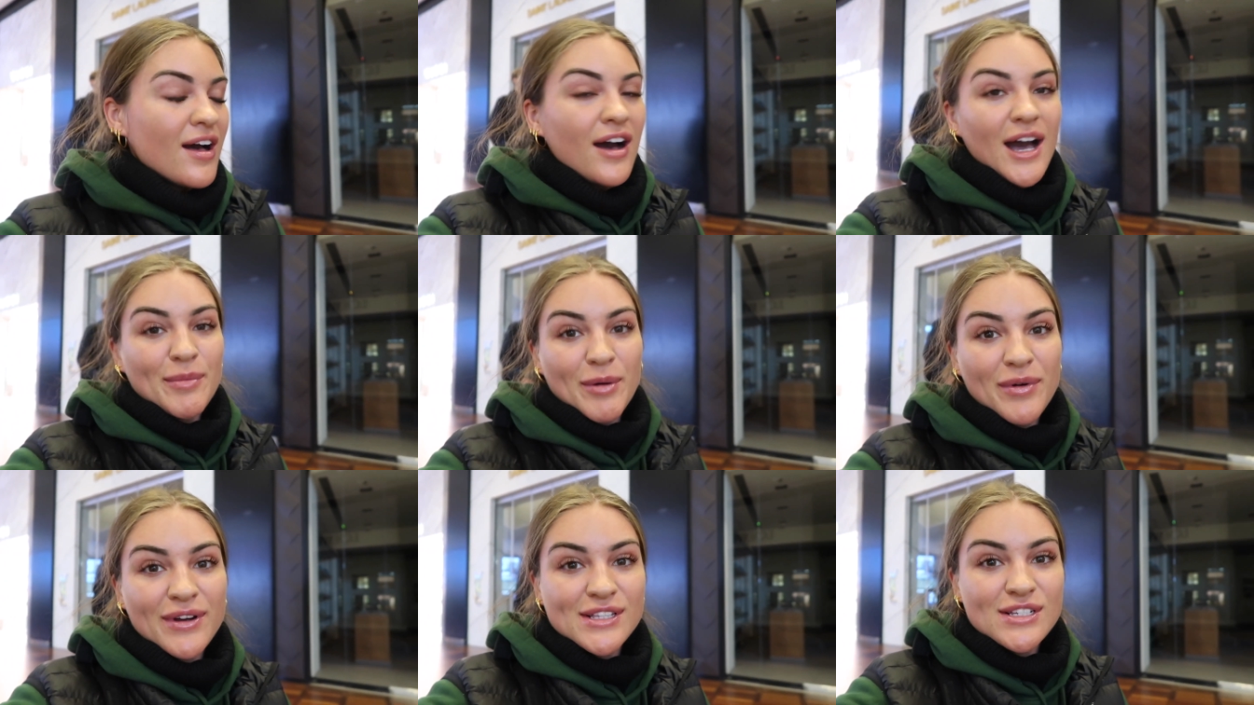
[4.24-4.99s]
I'm on
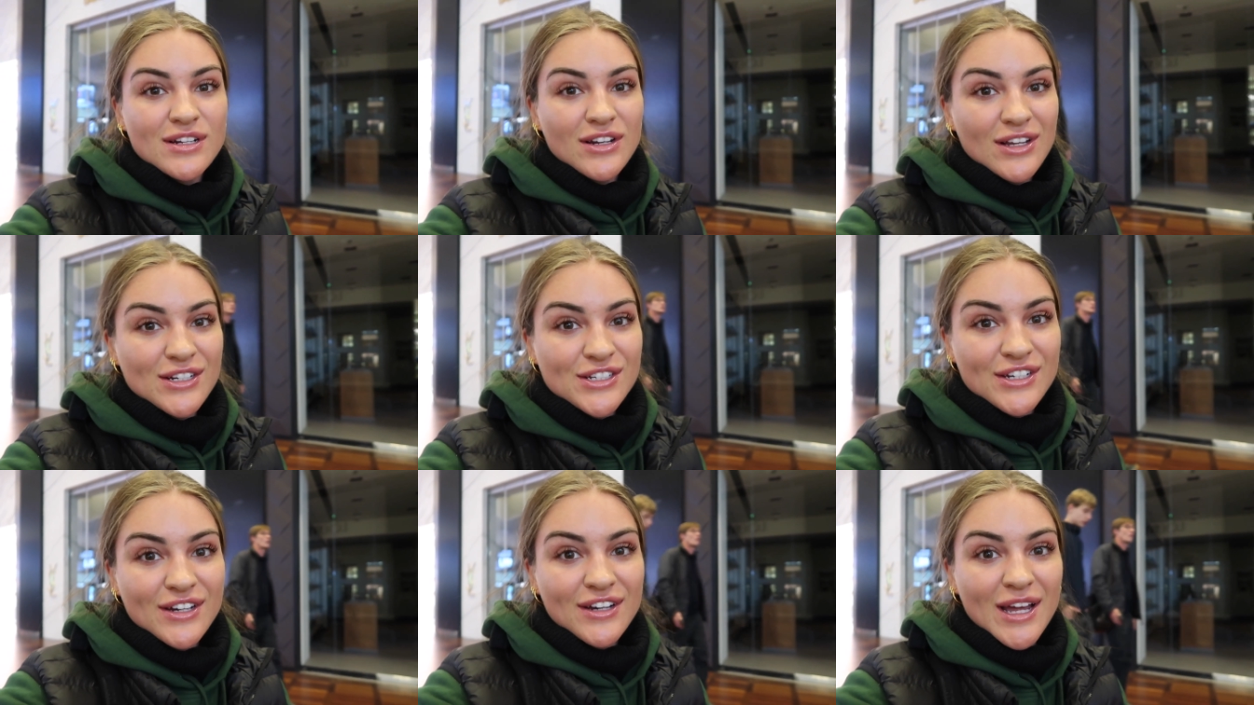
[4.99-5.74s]
my way to
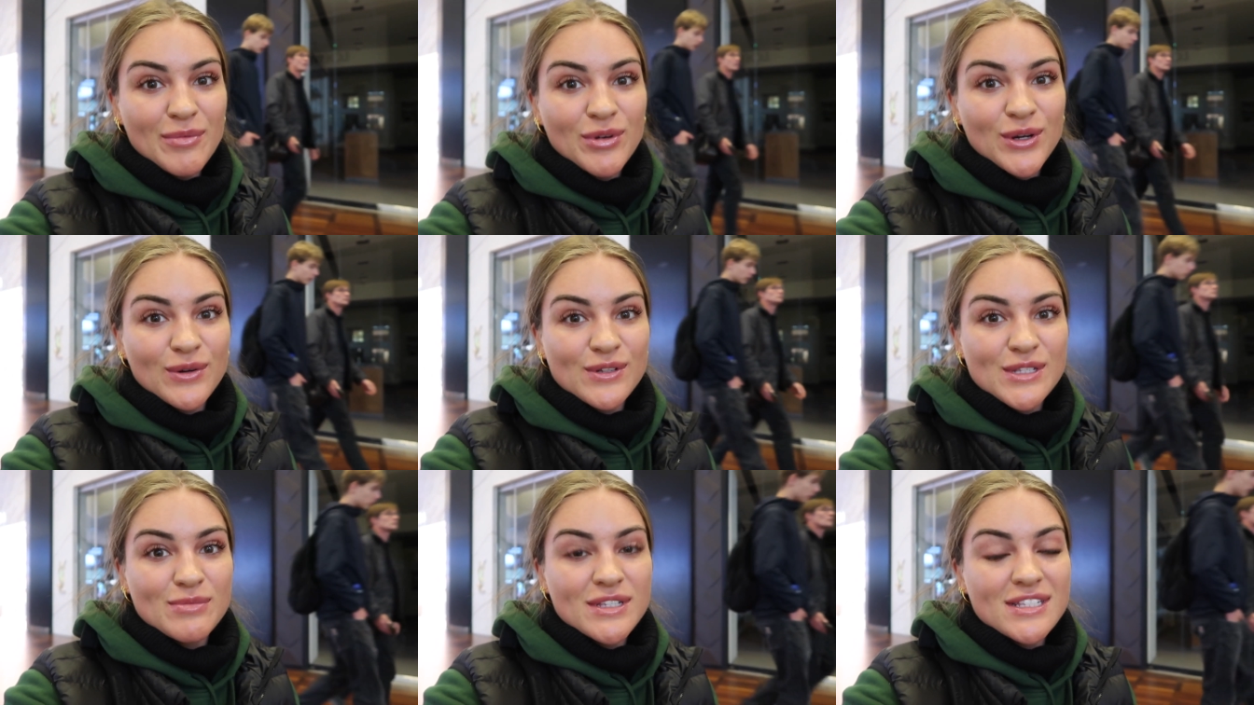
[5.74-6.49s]
London. I'm going
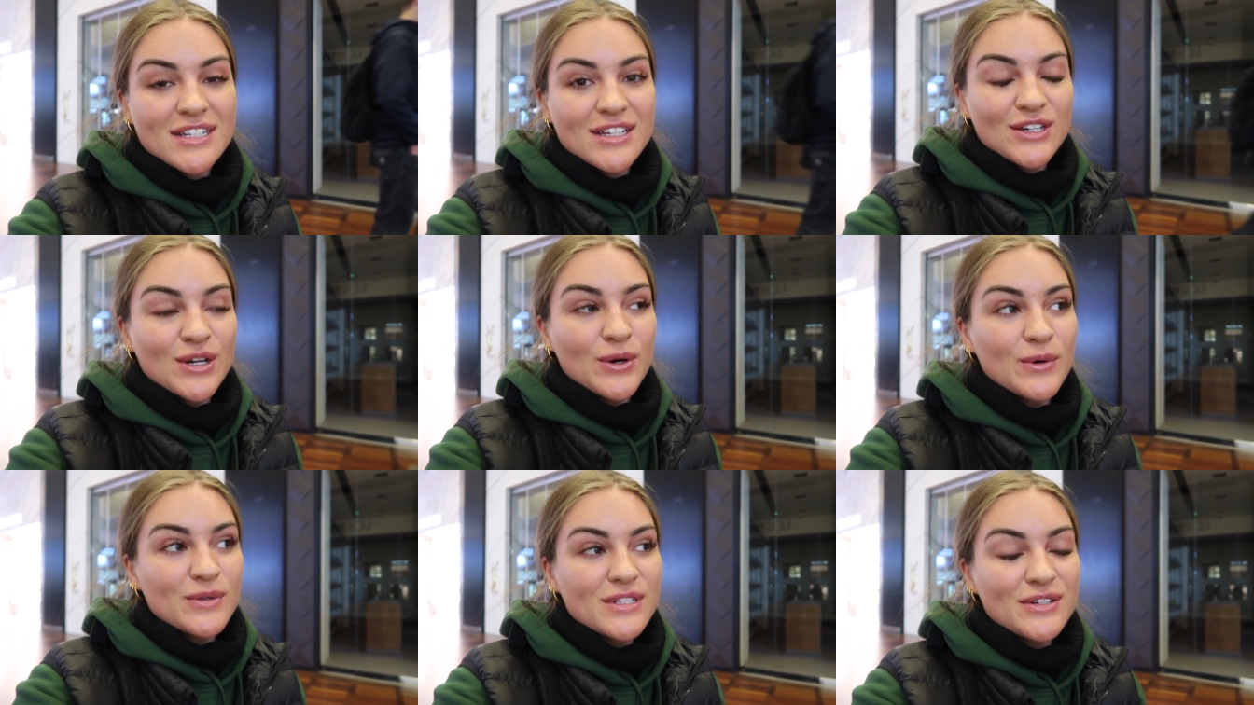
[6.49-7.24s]
to meet the
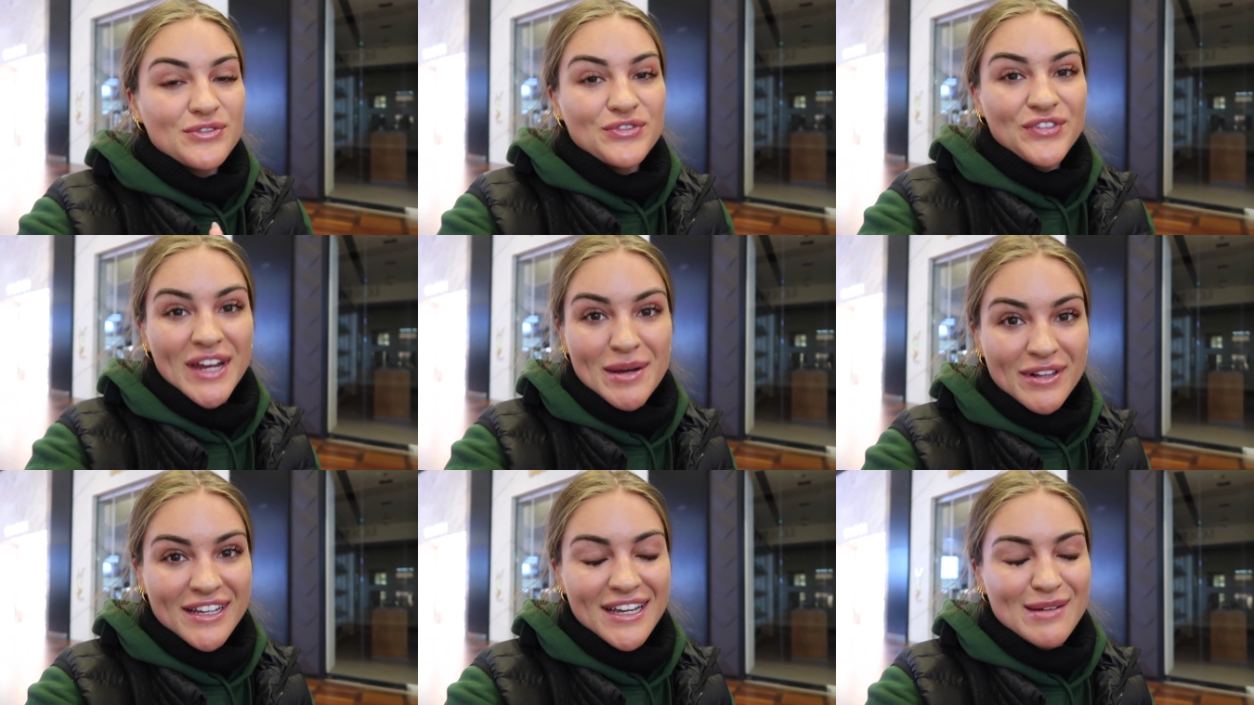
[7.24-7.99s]
girls'
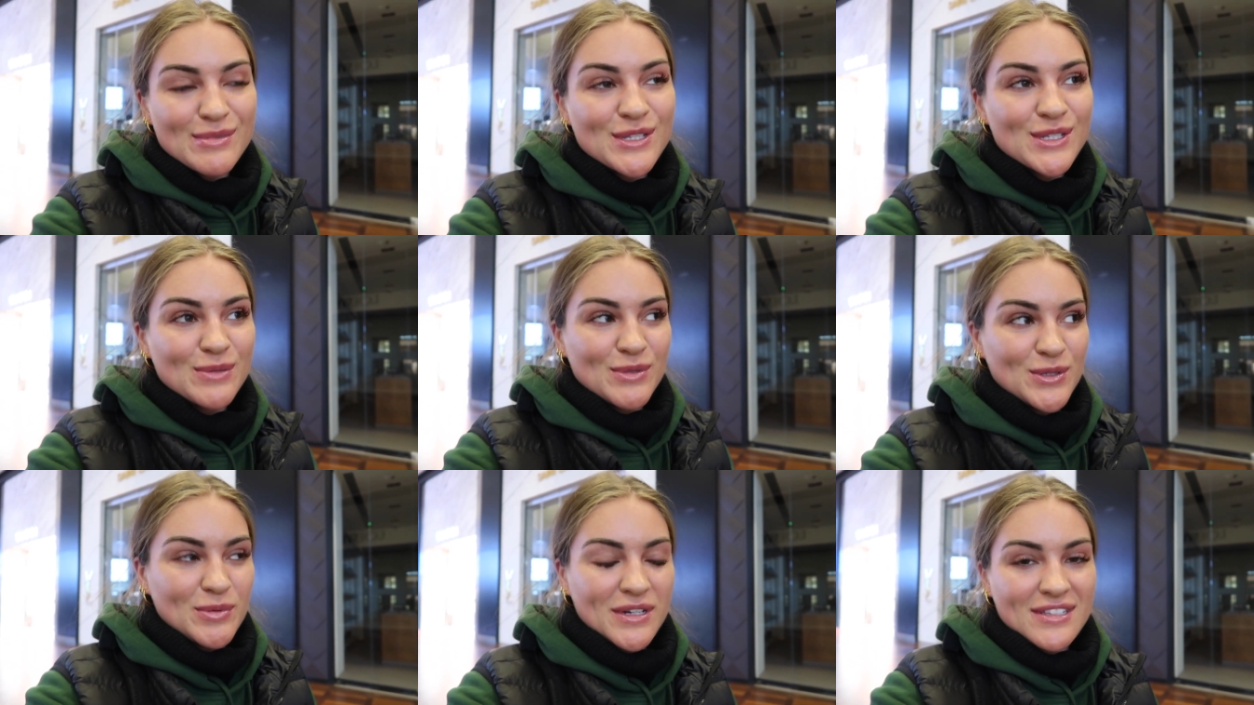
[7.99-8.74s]
family. I'm super,
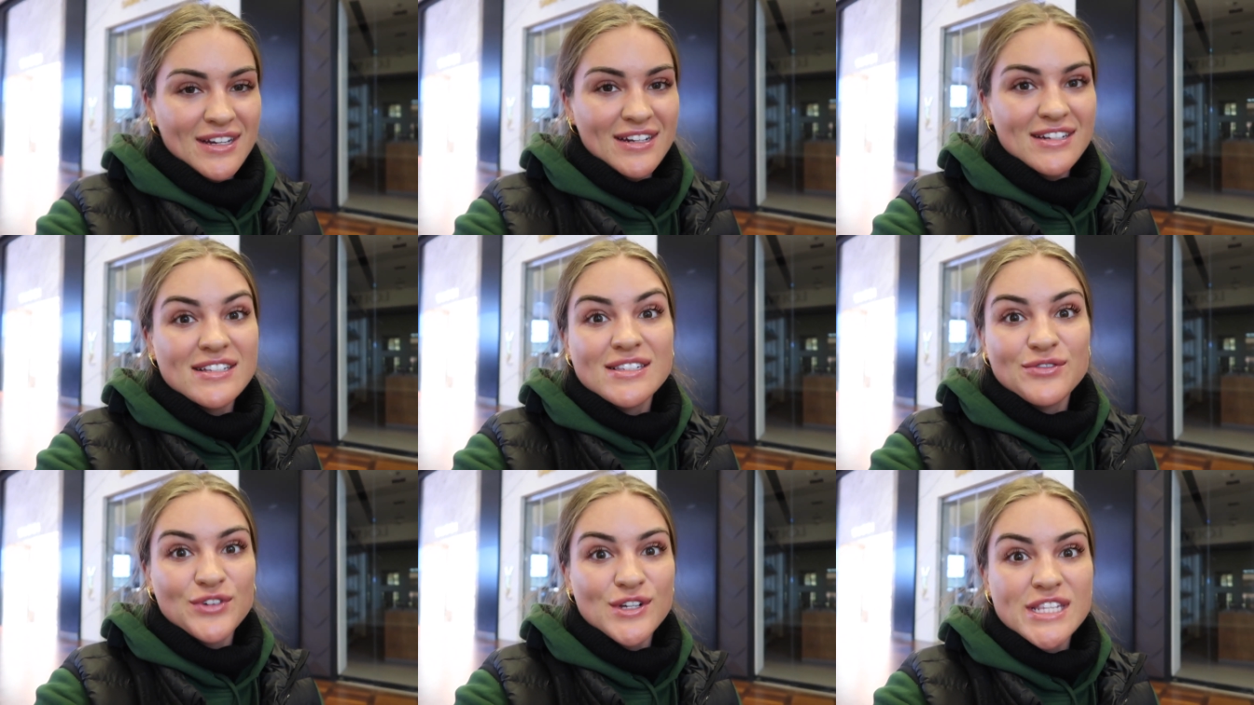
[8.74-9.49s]
super excited. It's
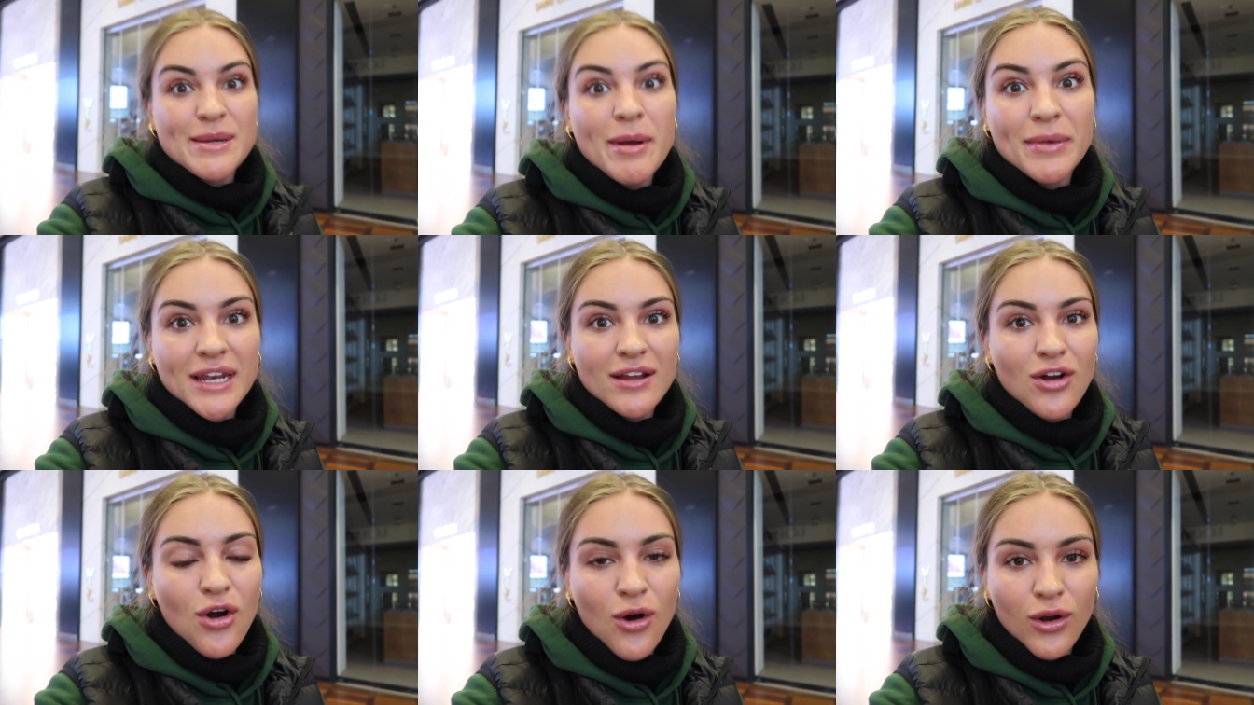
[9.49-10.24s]
the first time I'm
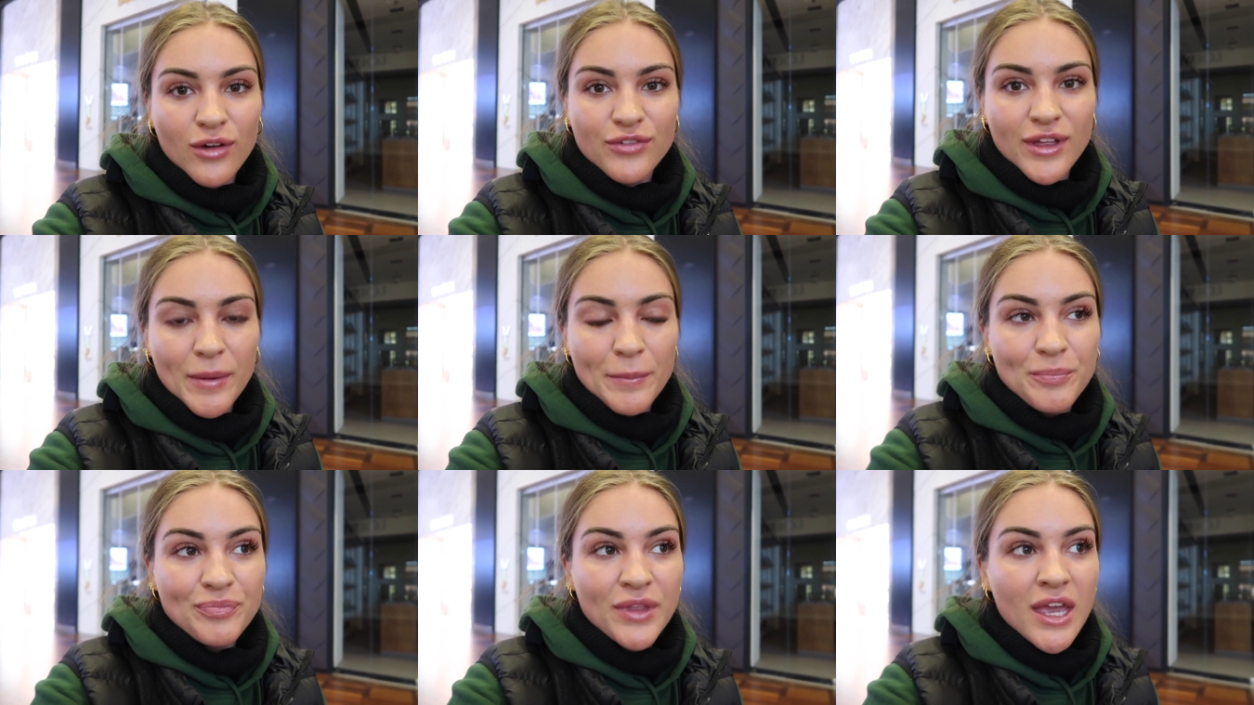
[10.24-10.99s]
meeting all of
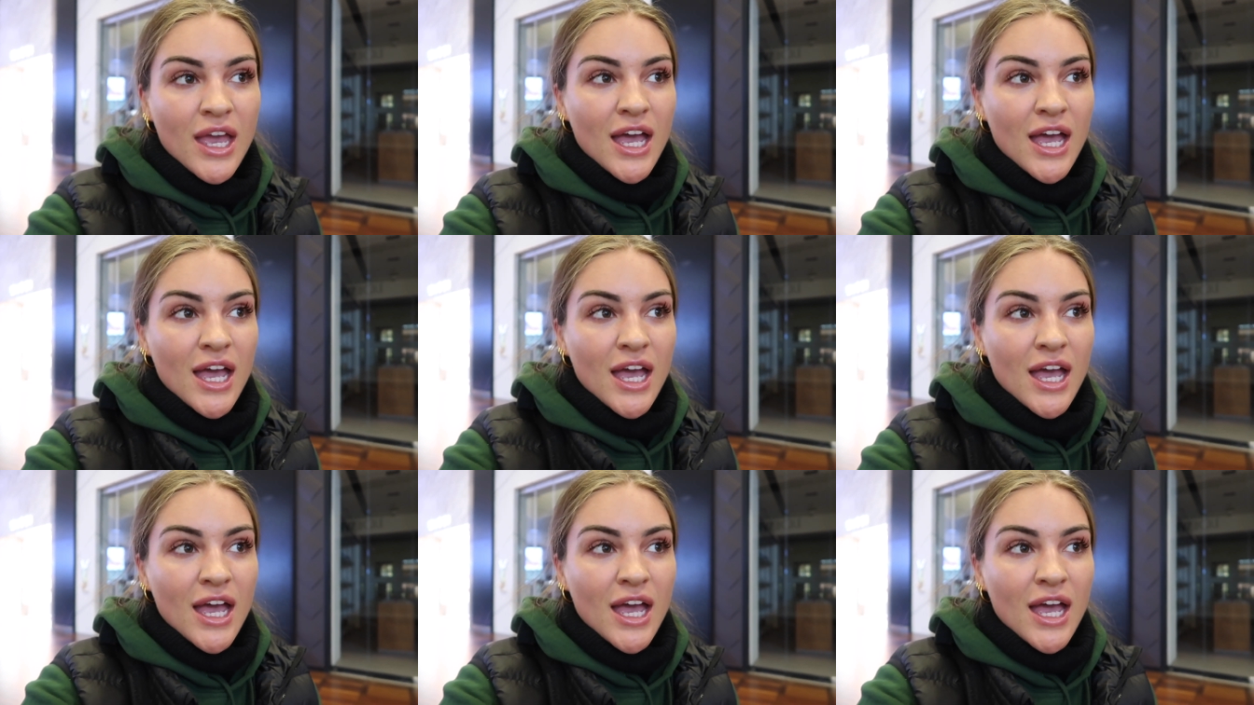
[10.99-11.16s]
them.